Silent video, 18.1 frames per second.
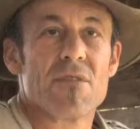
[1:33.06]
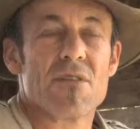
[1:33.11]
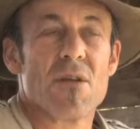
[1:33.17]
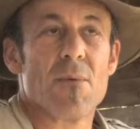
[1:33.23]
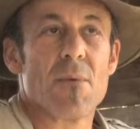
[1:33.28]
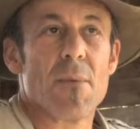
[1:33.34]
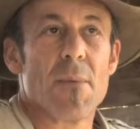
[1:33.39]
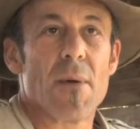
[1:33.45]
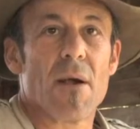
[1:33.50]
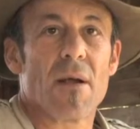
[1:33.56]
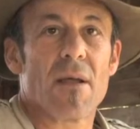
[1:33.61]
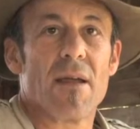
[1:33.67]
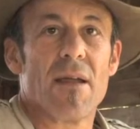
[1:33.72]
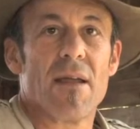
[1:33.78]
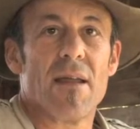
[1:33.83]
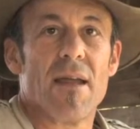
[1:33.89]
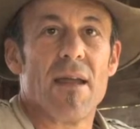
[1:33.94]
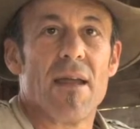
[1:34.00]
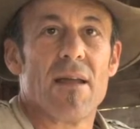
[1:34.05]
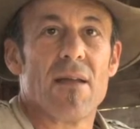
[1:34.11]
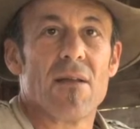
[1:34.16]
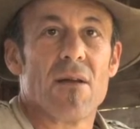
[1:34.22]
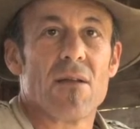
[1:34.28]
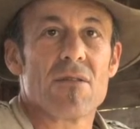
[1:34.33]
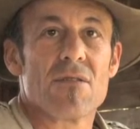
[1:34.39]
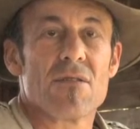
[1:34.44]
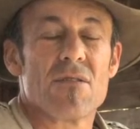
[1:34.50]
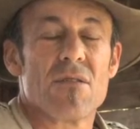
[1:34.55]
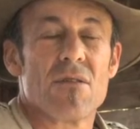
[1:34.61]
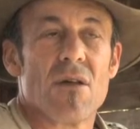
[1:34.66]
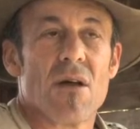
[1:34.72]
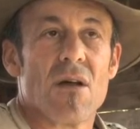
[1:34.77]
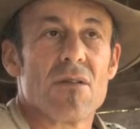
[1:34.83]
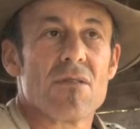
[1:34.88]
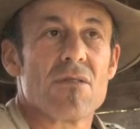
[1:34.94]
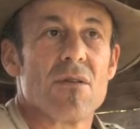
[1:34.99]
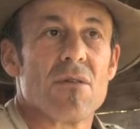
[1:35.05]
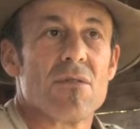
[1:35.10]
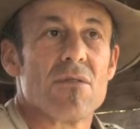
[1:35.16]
Sonoma Market, and also